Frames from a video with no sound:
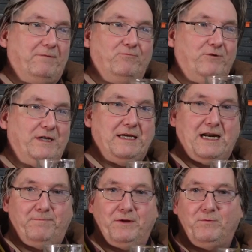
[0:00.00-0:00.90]
I'm really
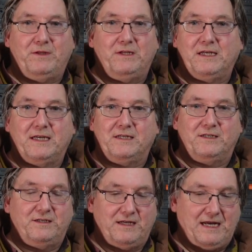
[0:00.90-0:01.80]
happy with the
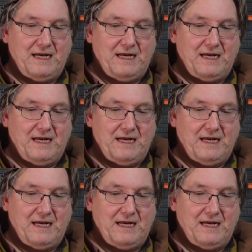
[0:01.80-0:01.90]
yeast.